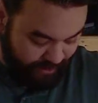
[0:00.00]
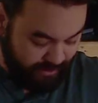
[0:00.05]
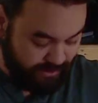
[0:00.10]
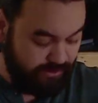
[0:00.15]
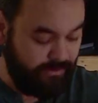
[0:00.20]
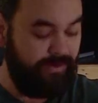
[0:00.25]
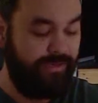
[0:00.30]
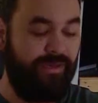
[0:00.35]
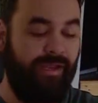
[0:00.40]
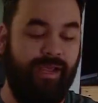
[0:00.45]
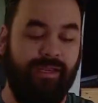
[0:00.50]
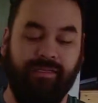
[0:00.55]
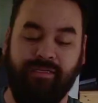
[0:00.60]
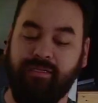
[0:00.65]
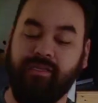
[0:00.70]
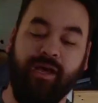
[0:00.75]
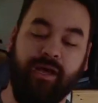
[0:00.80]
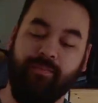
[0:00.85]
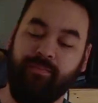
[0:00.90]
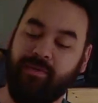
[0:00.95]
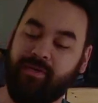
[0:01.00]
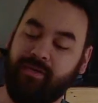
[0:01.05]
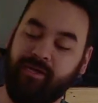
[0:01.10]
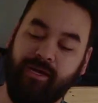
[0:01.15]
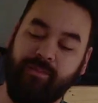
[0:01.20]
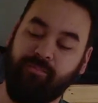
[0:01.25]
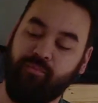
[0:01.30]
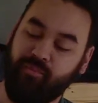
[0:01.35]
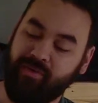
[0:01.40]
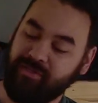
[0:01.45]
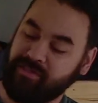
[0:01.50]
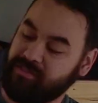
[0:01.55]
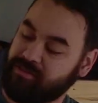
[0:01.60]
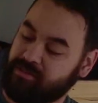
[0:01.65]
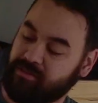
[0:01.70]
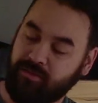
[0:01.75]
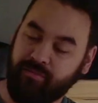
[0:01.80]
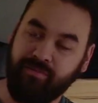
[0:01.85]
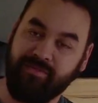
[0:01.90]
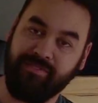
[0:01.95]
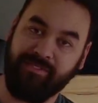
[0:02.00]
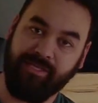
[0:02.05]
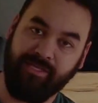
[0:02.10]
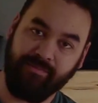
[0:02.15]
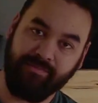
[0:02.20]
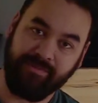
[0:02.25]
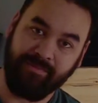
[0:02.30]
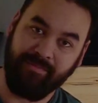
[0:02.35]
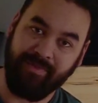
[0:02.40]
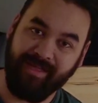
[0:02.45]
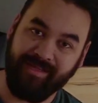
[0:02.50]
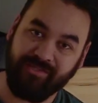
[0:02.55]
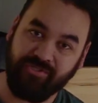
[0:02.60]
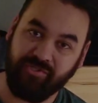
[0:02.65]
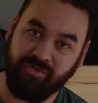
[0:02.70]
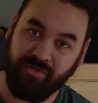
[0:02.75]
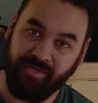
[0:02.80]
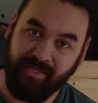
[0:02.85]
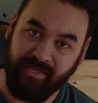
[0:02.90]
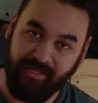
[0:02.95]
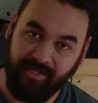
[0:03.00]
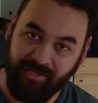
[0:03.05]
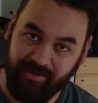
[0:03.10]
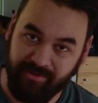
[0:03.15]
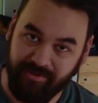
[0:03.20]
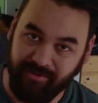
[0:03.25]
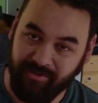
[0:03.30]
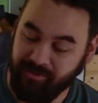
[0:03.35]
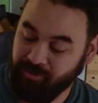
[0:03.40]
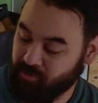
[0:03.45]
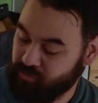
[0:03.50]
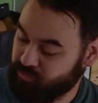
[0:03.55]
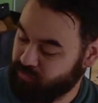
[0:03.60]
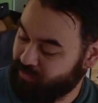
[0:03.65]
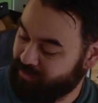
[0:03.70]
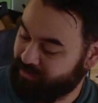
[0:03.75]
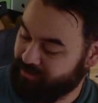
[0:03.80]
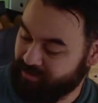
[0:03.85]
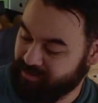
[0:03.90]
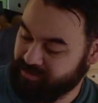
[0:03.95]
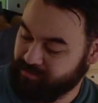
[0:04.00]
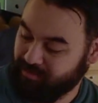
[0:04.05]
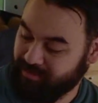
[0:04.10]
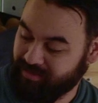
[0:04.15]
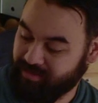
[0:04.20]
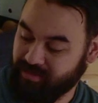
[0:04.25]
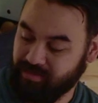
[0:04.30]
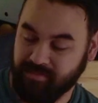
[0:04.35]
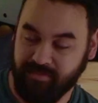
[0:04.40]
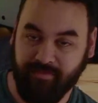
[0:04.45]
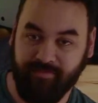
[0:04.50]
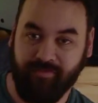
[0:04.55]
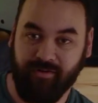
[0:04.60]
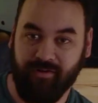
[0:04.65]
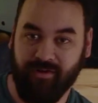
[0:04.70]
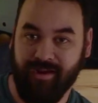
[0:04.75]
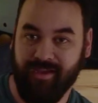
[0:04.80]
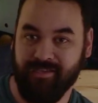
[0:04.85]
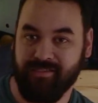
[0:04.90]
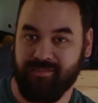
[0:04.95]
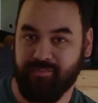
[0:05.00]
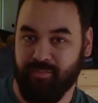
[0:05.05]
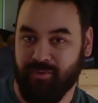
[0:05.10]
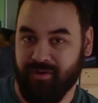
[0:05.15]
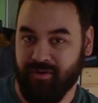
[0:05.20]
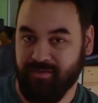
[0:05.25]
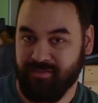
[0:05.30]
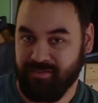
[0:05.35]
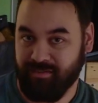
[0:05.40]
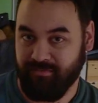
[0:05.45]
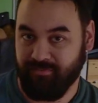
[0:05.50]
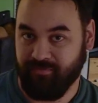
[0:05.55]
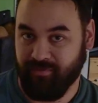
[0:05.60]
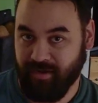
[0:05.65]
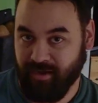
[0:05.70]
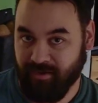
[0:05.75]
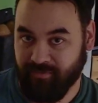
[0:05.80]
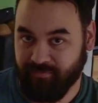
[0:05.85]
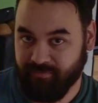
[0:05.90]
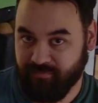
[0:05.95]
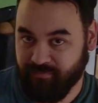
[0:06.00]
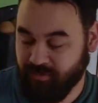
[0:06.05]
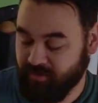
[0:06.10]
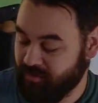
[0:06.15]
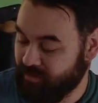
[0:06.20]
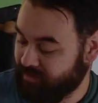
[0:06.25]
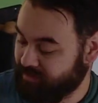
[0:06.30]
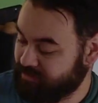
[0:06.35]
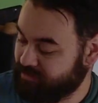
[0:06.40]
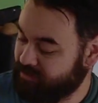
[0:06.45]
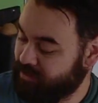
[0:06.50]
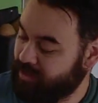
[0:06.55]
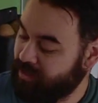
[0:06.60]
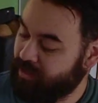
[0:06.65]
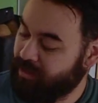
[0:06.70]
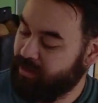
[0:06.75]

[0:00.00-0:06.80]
this one I did not pick up. We just always keep some extra heater hose with us because of our S-Bar D5 furnace.